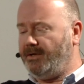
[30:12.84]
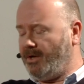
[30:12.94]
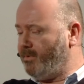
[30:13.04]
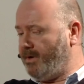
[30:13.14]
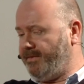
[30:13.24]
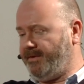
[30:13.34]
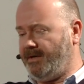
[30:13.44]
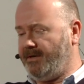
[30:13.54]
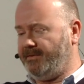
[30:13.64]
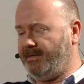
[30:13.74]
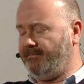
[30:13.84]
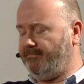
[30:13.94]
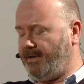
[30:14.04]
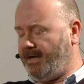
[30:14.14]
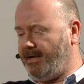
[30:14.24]
you know the the
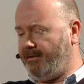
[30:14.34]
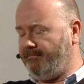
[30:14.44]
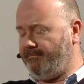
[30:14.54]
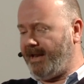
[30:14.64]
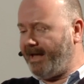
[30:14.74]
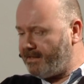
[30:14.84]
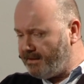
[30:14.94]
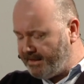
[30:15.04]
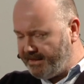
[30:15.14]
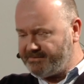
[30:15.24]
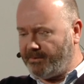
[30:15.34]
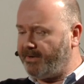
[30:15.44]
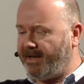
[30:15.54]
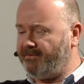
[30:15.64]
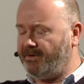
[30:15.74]
uh, nettle leaves or
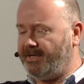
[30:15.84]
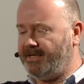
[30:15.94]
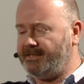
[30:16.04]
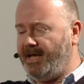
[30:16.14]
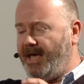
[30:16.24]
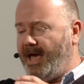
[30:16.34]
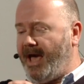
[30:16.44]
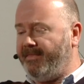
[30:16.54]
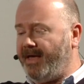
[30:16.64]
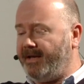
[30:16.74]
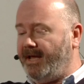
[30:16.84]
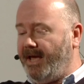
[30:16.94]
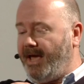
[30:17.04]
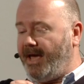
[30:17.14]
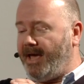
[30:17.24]
whatever it is and that
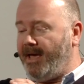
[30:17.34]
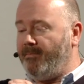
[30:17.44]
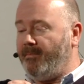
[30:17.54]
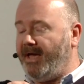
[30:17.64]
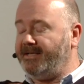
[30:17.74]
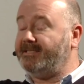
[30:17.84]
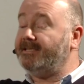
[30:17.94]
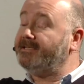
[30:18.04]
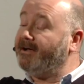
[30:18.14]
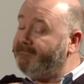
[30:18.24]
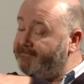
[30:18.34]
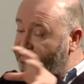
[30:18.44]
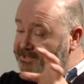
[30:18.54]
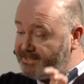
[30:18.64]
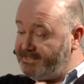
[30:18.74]
um, it's the
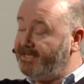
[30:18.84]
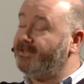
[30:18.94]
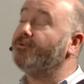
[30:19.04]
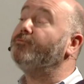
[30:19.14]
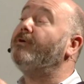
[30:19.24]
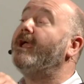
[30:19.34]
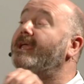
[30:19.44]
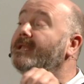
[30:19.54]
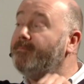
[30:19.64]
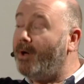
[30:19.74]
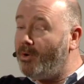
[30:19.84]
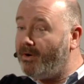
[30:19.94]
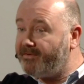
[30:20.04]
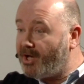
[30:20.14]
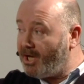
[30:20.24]
diversity the
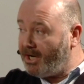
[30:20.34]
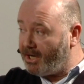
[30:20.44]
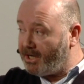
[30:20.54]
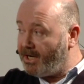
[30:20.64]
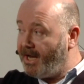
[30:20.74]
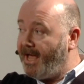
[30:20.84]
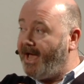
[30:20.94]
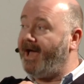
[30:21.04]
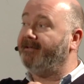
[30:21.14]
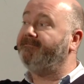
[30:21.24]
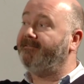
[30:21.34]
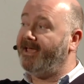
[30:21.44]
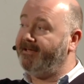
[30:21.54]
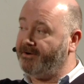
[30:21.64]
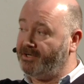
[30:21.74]
rainbow of color and
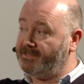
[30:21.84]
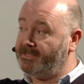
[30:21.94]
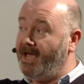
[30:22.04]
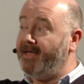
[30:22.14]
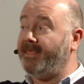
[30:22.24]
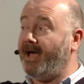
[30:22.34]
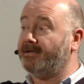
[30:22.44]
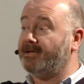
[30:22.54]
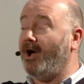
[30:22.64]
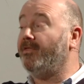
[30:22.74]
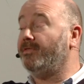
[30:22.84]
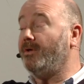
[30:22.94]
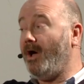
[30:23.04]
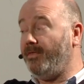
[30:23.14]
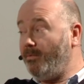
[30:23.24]
flavors that
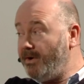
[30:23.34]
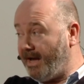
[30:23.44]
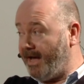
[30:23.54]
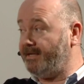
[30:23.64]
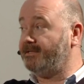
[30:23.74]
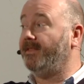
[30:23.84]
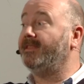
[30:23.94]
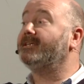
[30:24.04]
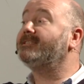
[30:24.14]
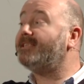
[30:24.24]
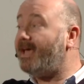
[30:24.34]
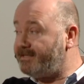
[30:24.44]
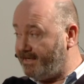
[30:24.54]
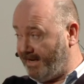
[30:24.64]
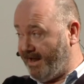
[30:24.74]
on on the one hand, on the
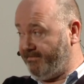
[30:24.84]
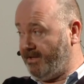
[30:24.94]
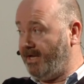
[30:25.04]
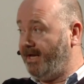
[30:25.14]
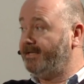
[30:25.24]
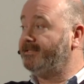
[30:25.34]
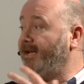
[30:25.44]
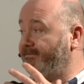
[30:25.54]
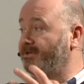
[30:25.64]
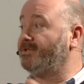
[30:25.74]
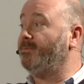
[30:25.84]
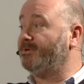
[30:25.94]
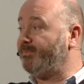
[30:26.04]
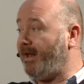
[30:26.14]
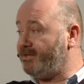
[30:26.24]
aesthetic level, delivers so
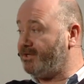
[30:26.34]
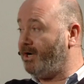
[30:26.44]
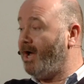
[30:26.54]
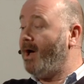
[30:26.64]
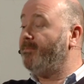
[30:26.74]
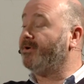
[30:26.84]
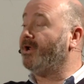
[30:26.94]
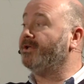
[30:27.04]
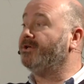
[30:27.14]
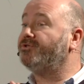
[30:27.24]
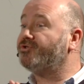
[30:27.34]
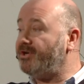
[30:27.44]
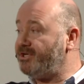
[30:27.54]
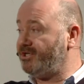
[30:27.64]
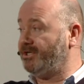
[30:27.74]
much pleasure, yeah. but on a
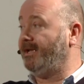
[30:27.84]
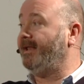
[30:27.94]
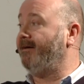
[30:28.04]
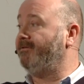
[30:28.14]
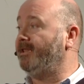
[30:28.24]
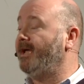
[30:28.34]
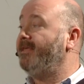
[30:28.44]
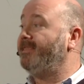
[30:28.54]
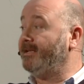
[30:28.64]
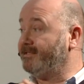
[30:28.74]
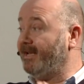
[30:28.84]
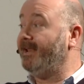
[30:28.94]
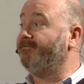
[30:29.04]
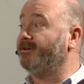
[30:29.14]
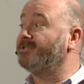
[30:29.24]
nutritional level, then
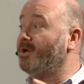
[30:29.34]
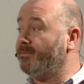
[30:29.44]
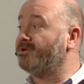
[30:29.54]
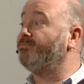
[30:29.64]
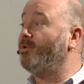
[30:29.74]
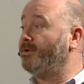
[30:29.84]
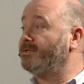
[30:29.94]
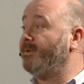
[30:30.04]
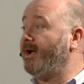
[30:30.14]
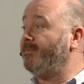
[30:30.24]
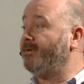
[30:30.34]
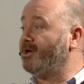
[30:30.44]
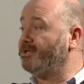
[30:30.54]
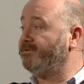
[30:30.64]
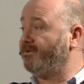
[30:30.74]
delivers so much more as well
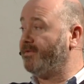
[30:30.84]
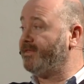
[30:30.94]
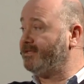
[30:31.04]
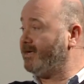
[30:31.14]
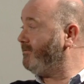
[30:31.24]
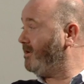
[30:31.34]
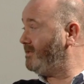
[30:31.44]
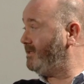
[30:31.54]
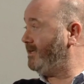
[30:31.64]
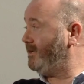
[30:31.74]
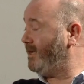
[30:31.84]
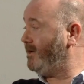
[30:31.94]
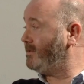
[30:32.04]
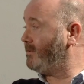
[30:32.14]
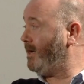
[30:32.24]
because you've got that diversity in
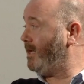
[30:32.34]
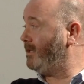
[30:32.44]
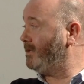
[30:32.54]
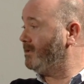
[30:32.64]
there well, as well.